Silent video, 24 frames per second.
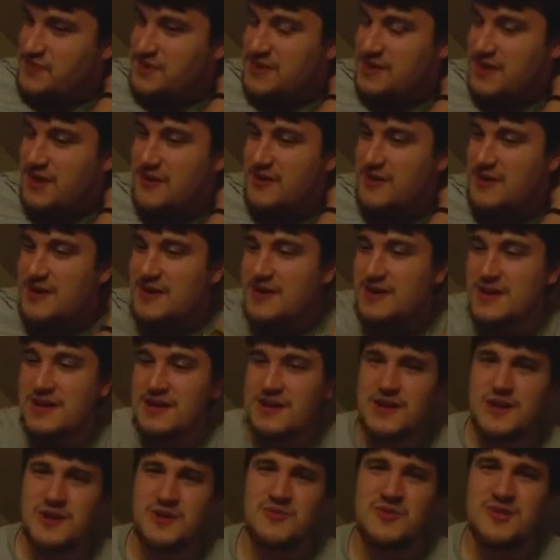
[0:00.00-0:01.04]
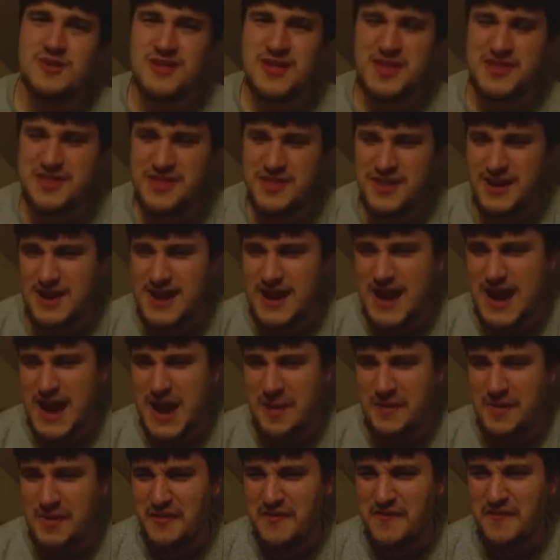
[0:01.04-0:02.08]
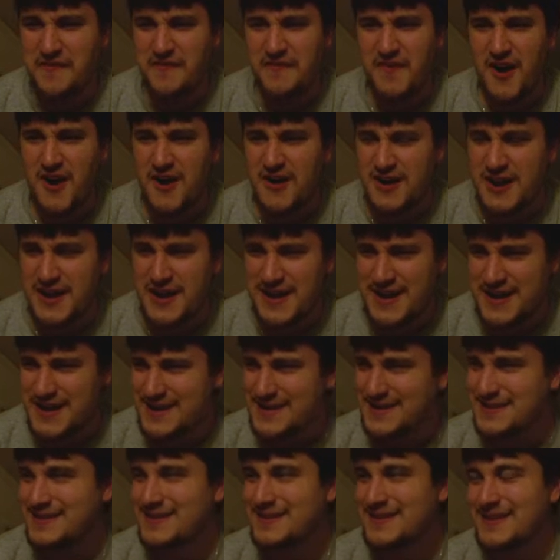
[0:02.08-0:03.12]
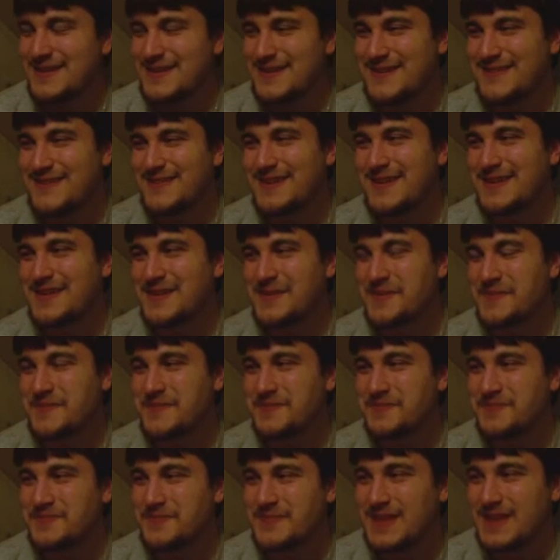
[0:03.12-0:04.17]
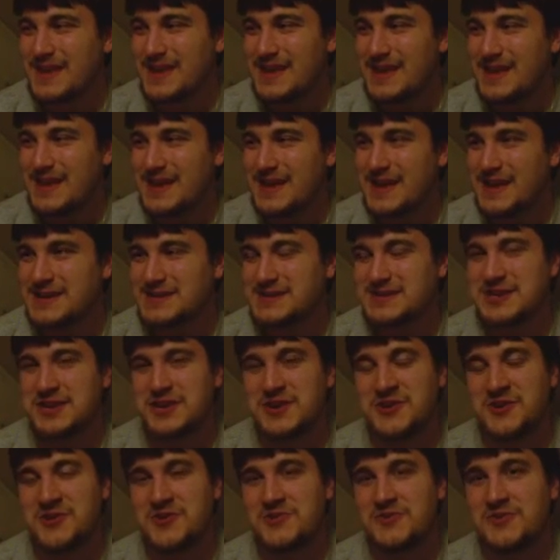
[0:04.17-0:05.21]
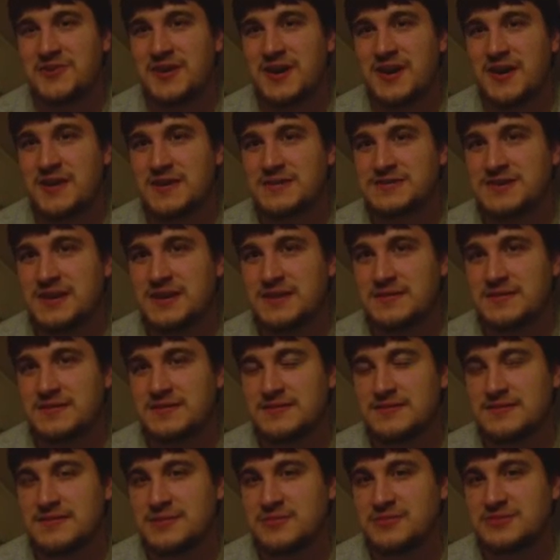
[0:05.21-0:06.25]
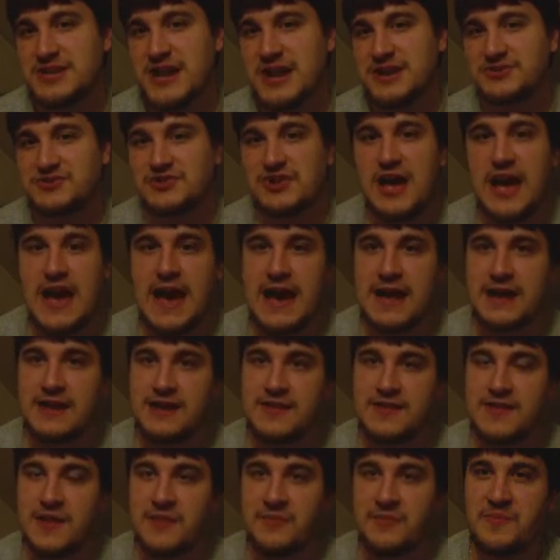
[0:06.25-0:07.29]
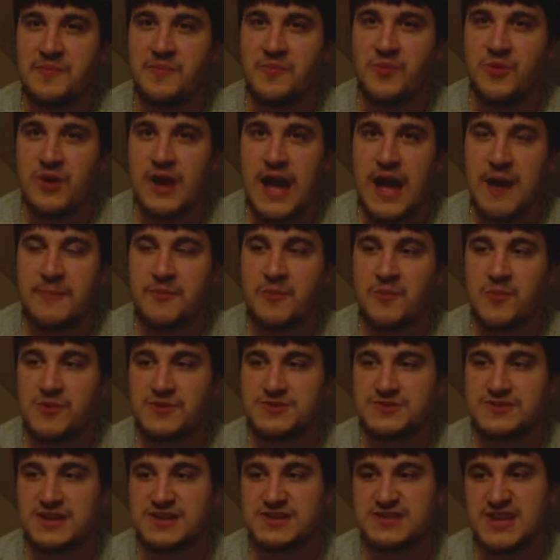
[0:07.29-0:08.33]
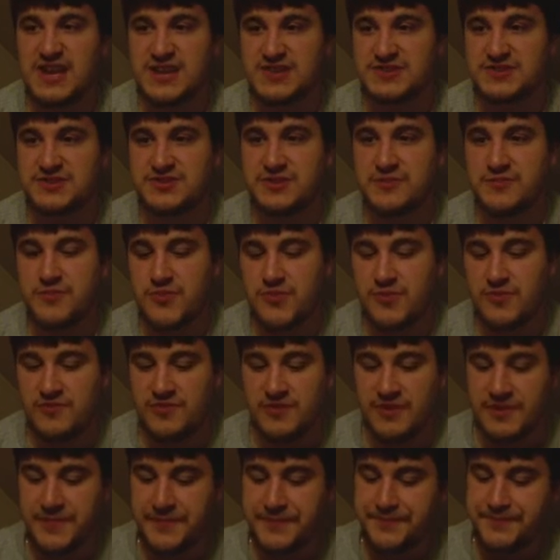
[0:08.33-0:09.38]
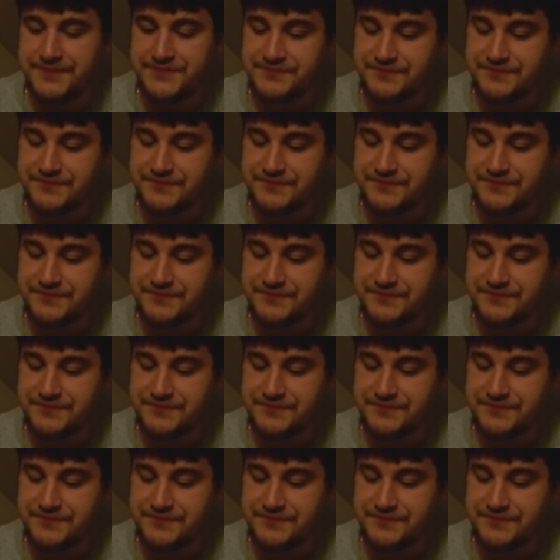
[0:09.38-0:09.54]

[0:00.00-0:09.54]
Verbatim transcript: you know. What do they think I am, a fart head? You know, his kill was actually added. What happened was they tested the movie,